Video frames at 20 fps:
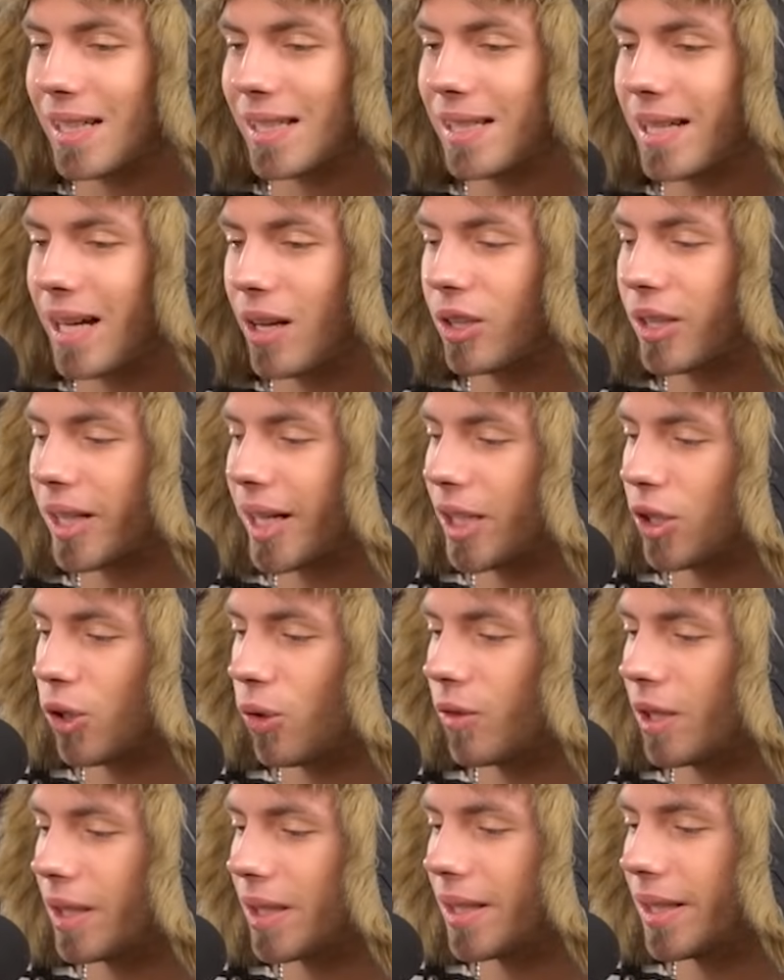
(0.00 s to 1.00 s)
sell trade
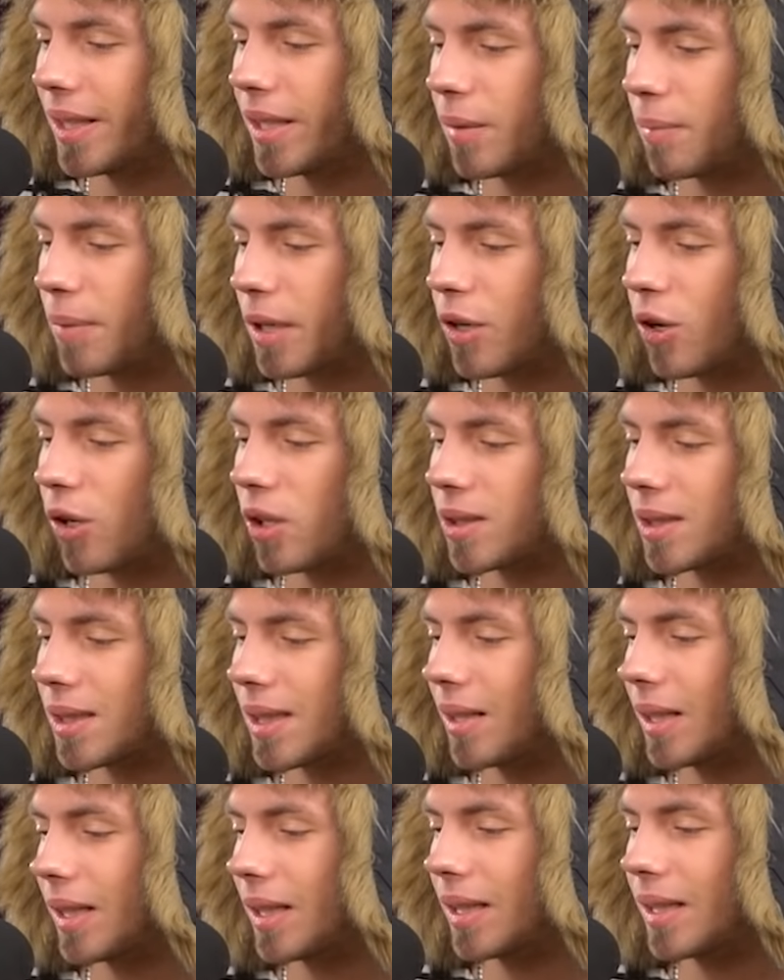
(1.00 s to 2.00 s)
over here because
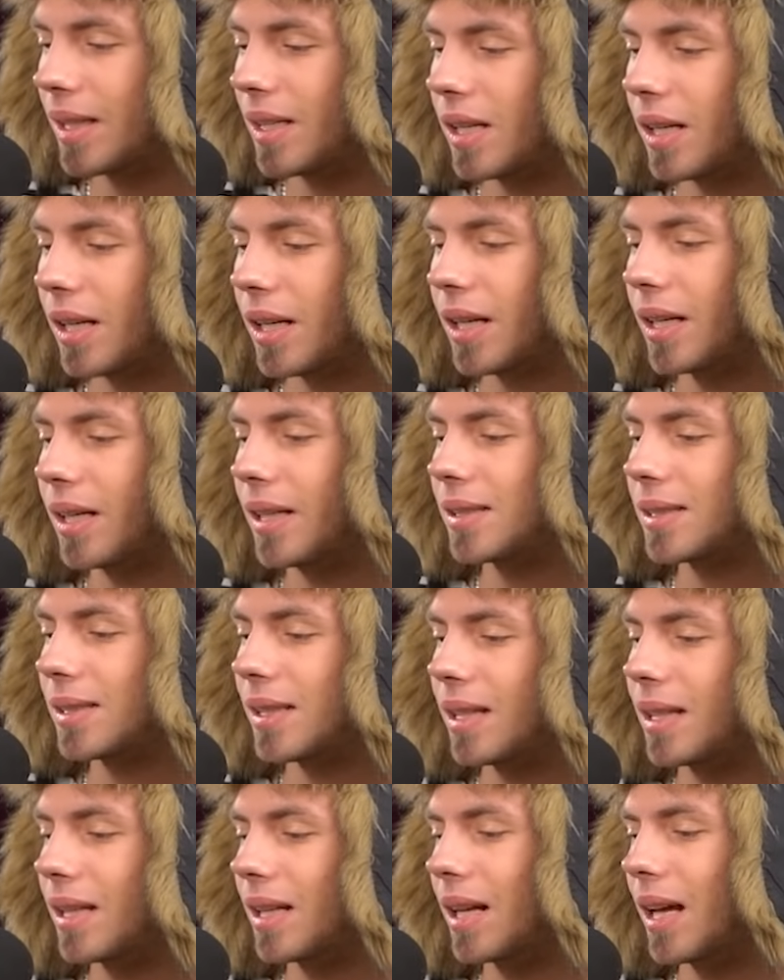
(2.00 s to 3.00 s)
here is
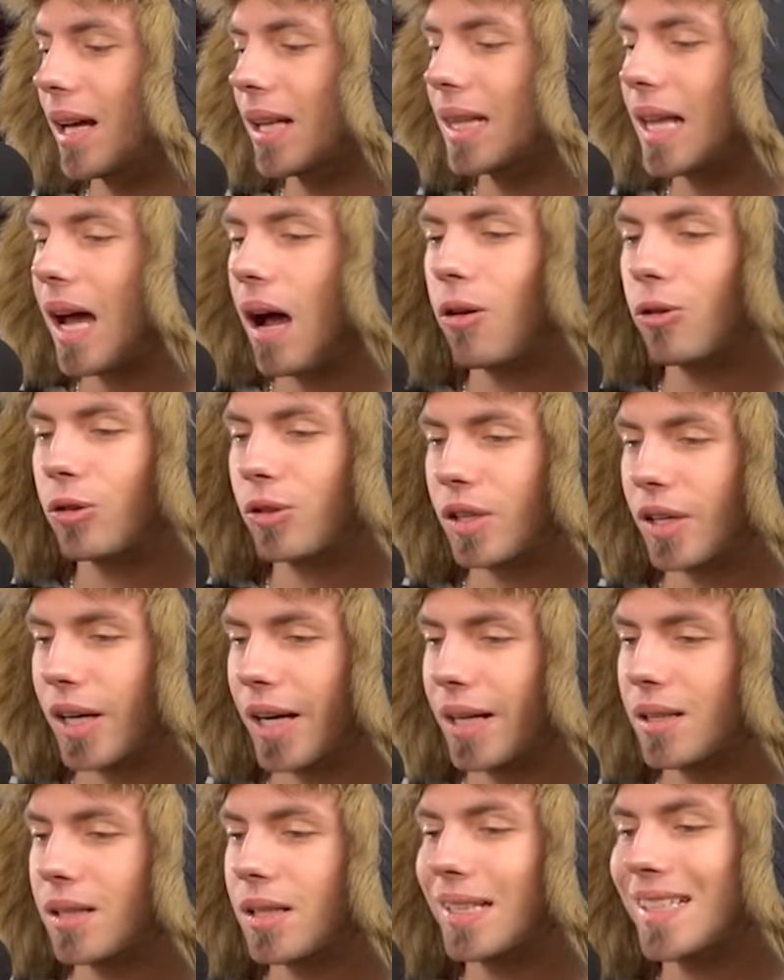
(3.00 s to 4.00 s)
a
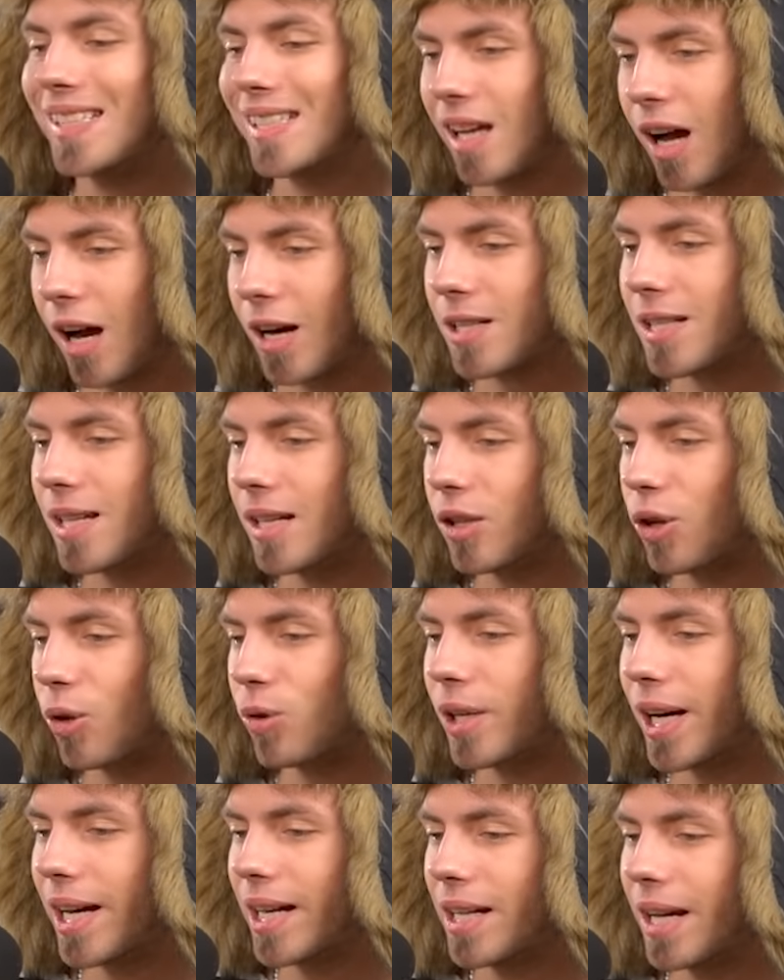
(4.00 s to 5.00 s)
downtrend started
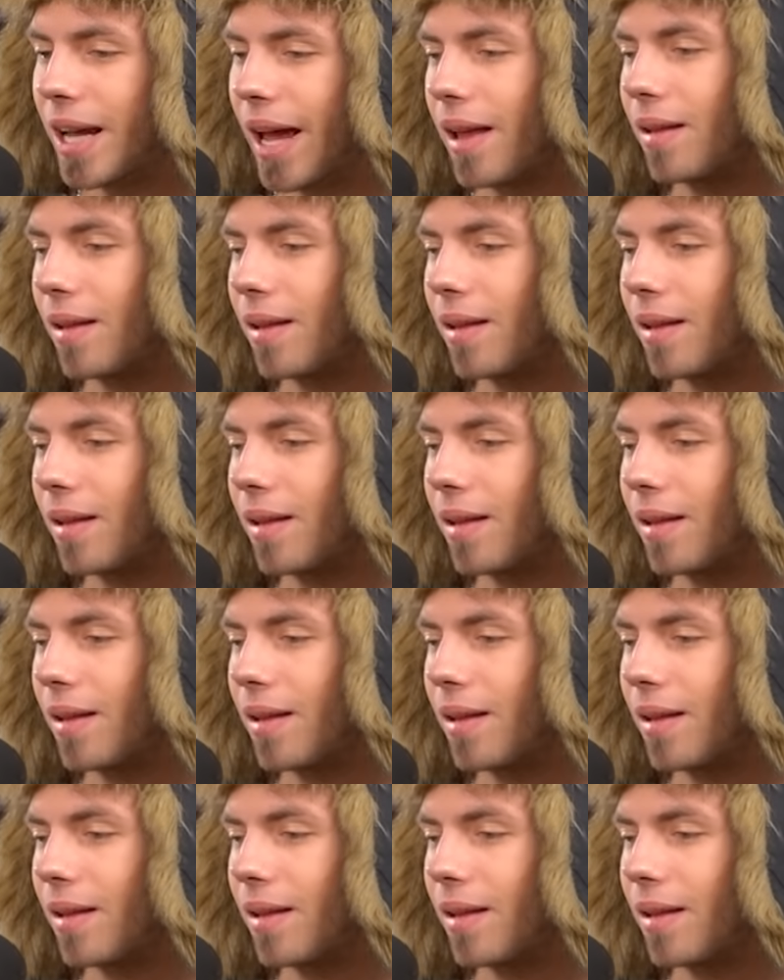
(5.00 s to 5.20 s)
already,